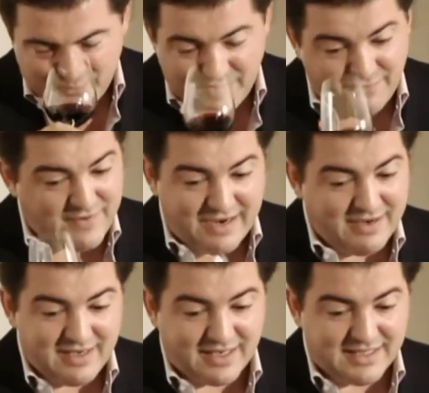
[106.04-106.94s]
We're
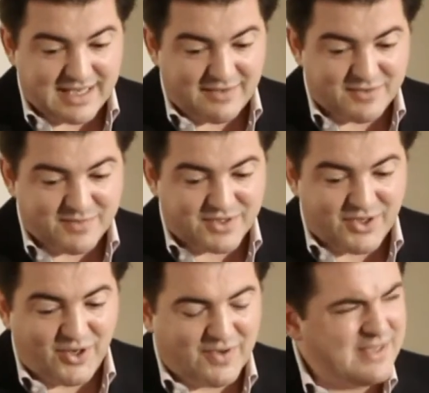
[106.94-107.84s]
very lucky to have some
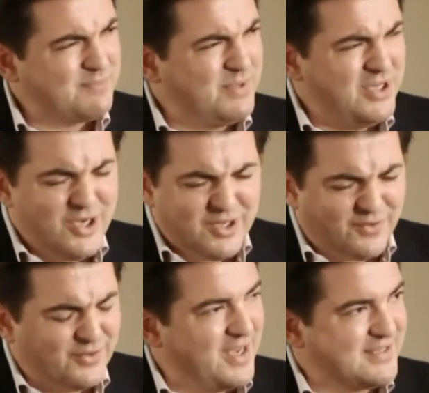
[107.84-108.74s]
stock. There's
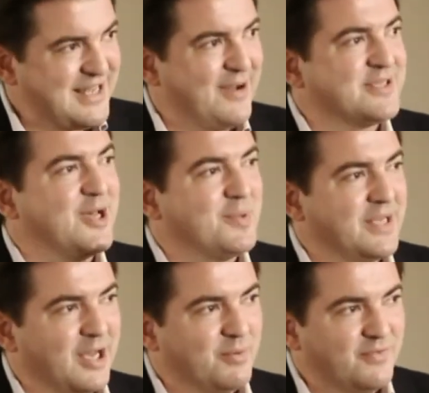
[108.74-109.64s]
beautiful notes. Now it's
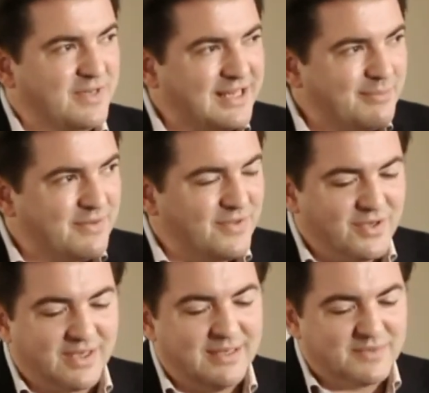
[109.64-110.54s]
opening up. A little bit of
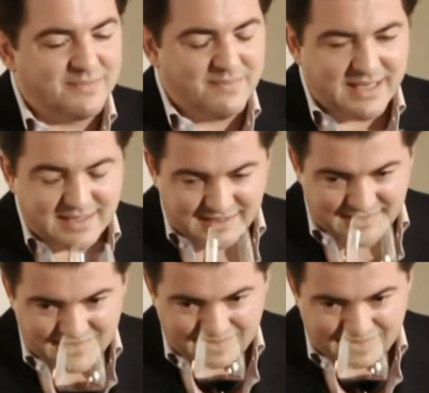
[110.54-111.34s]
eucalyptus, mint.